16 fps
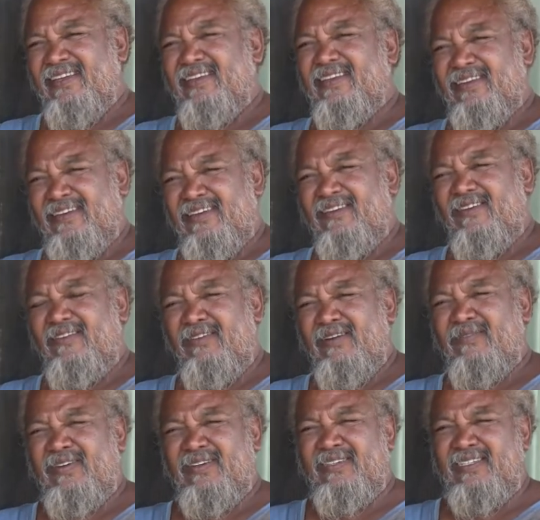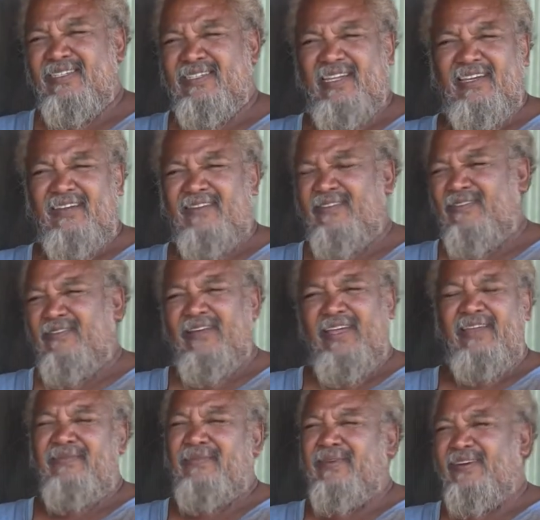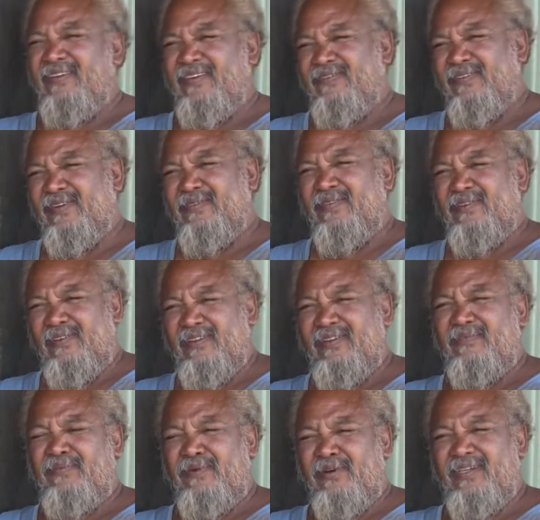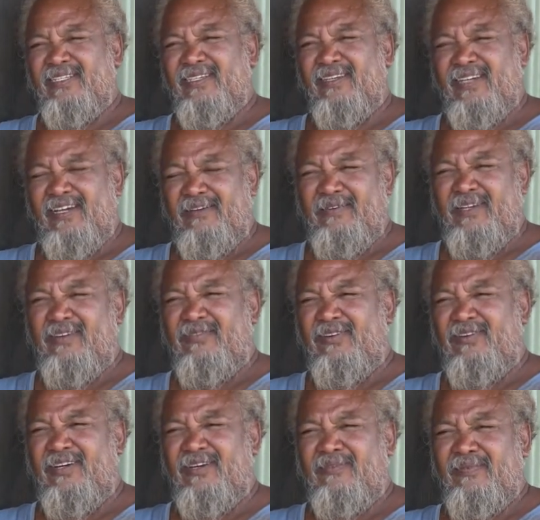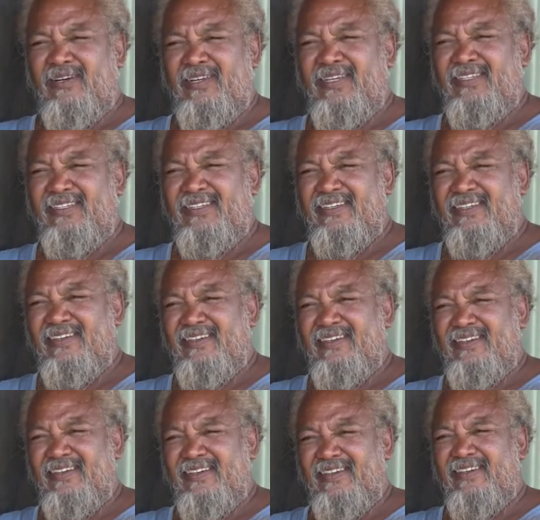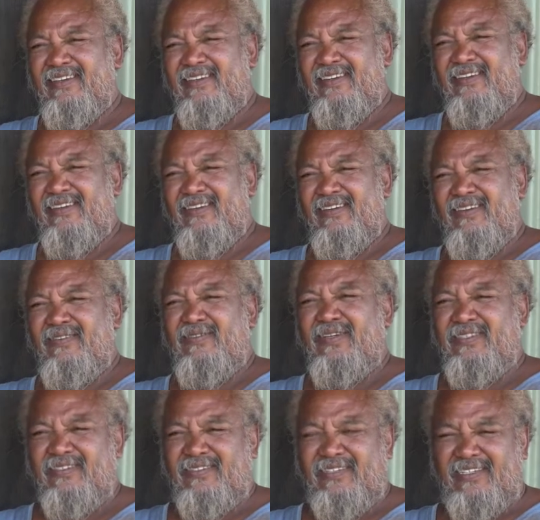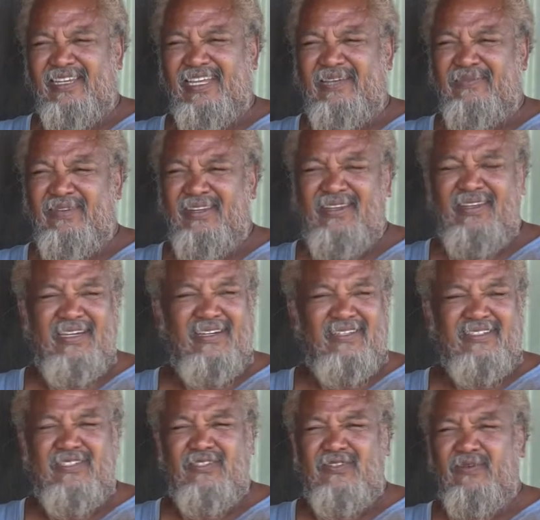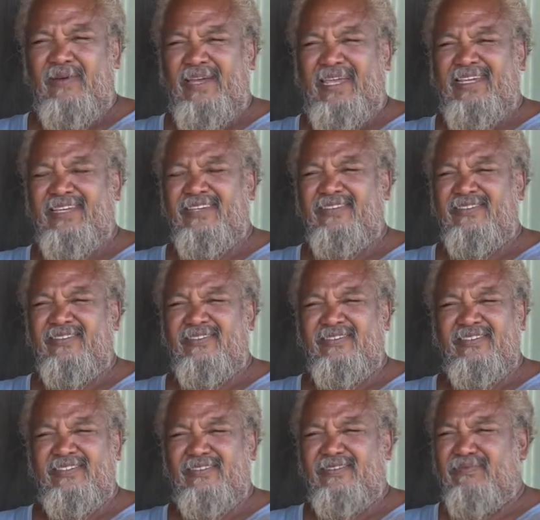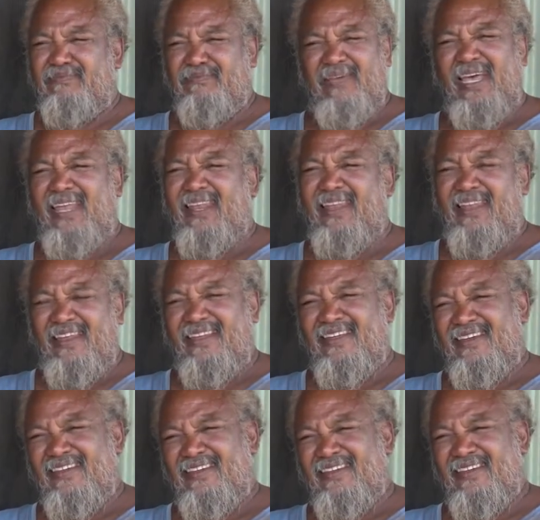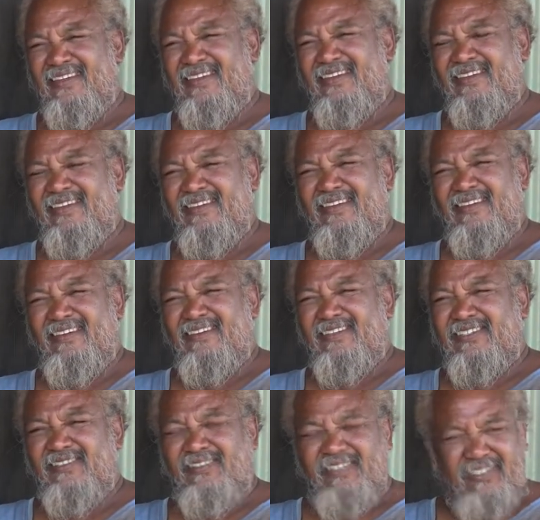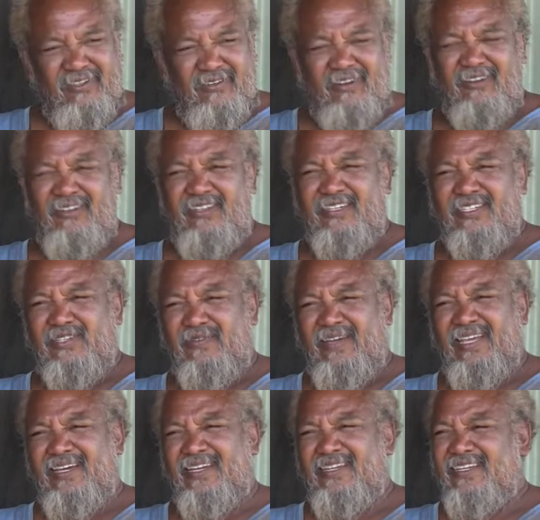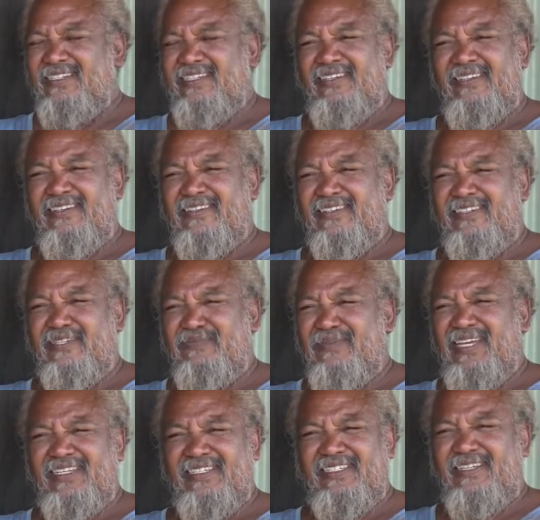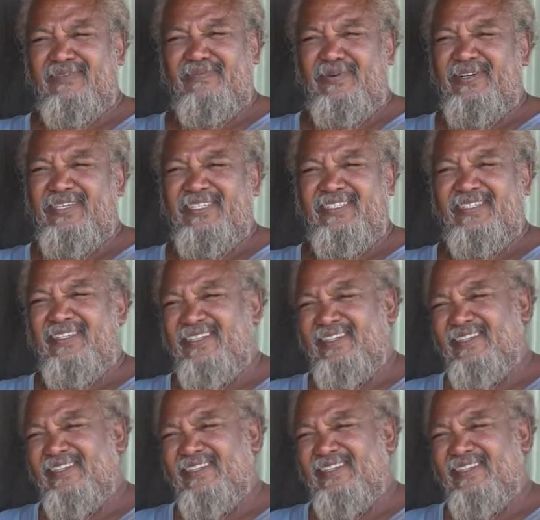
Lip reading: The whole river was just like rainbow. From all the poison coming off all our bodies. We used to sleep in it, our swag used to smell. As soon as you roll your swag out, that's when you could smell is that poison.